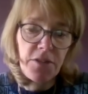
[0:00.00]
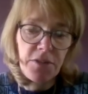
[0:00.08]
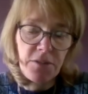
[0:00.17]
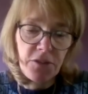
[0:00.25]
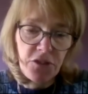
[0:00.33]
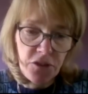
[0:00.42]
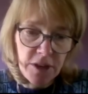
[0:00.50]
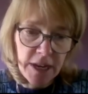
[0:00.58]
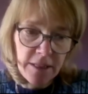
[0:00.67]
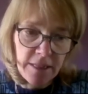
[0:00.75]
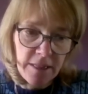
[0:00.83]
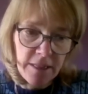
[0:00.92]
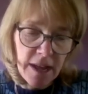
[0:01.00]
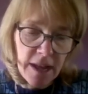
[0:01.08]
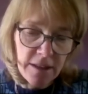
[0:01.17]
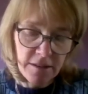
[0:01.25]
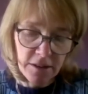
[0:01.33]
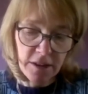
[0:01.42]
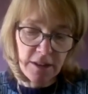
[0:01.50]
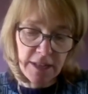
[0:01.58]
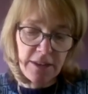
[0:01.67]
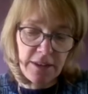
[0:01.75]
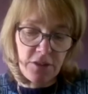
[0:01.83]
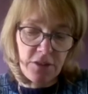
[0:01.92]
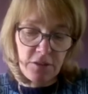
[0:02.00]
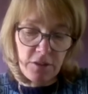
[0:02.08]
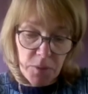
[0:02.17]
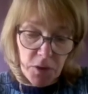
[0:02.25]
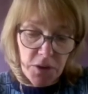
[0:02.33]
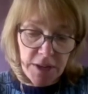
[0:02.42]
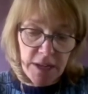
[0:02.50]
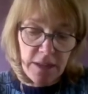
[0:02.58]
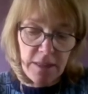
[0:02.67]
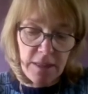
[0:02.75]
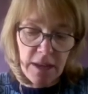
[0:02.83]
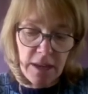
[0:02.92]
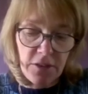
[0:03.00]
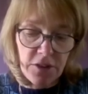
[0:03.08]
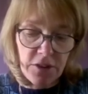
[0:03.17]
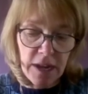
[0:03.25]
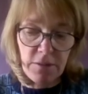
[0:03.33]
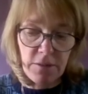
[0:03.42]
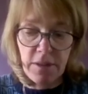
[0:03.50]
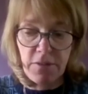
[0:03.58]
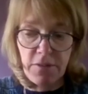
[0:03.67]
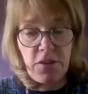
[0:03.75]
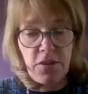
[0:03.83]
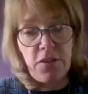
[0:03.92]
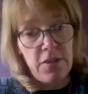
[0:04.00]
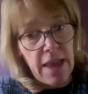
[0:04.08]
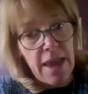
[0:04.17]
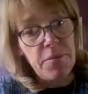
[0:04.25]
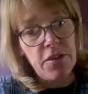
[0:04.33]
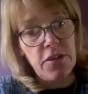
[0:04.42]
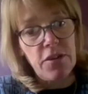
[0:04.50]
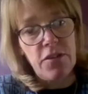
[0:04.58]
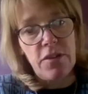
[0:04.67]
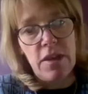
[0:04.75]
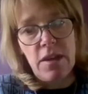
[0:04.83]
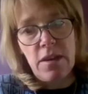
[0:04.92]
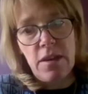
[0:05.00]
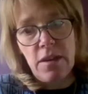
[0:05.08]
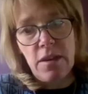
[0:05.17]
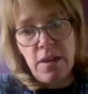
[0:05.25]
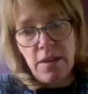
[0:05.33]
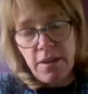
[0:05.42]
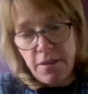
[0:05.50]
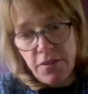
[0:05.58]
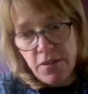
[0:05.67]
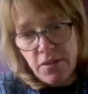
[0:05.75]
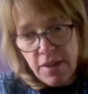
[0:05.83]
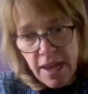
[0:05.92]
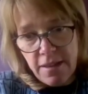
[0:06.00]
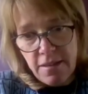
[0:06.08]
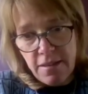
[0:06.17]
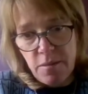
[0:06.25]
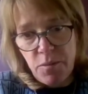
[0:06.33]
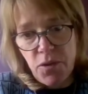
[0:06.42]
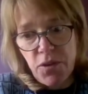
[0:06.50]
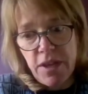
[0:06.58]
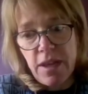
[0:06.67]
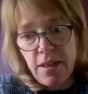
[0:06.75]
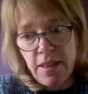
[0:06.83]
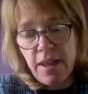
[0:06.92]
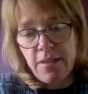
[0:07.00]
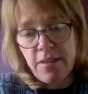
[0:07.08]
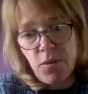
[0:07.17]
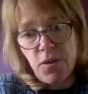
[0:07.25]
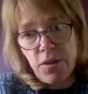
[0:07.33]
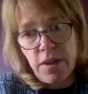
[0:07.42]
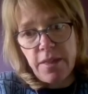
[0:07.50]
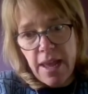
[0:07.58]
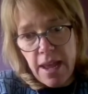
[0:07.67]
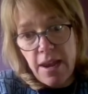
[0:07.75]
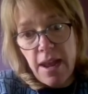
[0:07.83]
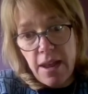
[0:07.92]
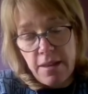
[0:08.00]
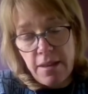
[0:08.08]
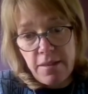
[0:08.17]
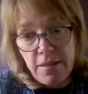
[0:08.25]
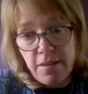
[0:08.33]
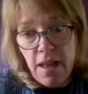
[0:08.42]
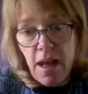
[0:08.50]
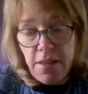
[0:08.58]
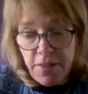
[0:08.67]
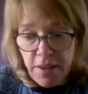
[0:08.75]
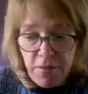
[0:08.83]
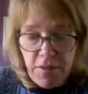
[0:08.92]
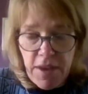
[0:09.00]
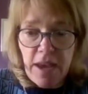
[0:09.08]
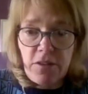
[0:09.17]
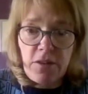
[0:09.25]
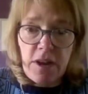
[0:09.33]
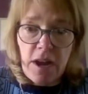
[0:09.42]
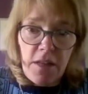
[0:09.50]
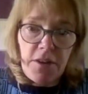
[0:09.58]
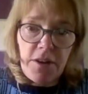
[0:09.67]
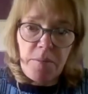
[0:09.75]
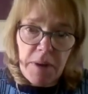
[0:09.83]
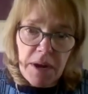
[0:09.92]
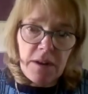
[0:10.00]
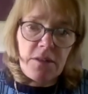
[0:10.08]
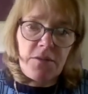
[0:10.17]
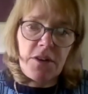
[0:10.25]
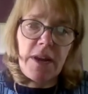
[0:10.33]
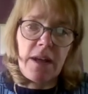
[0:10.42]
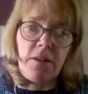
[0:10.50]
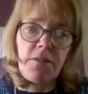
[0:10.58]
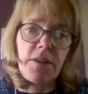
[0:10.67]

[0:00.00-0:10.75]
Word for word: during that circulation around the body, they interact with different receptors in different sites in the body, and that's what then has this effect on other parts of our health.